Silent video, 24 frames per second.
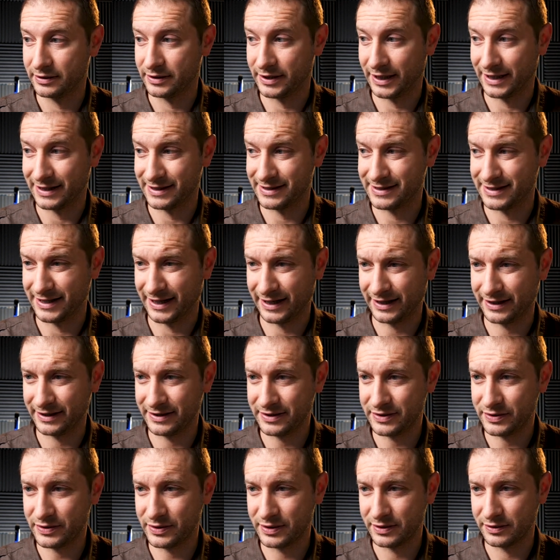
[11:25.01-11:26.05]
ten
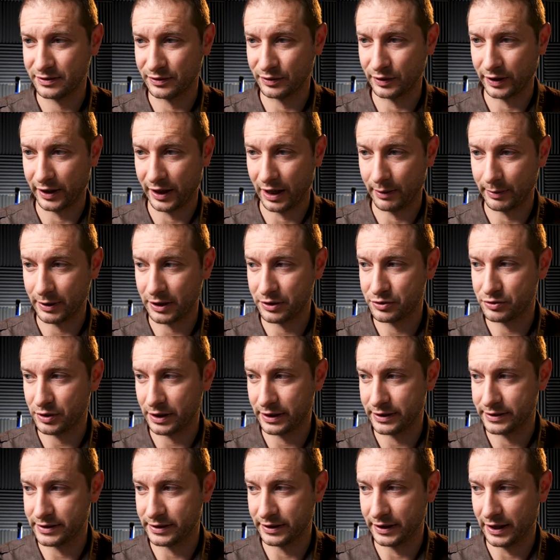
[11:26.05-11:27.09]
seconds. Okay, I'm gonna
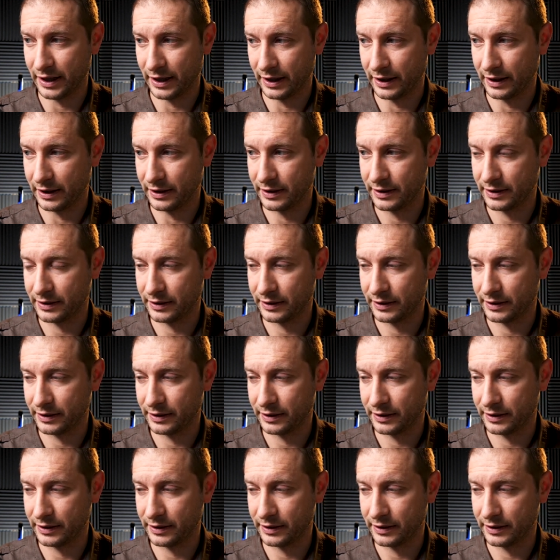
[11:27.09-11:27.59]
try this again.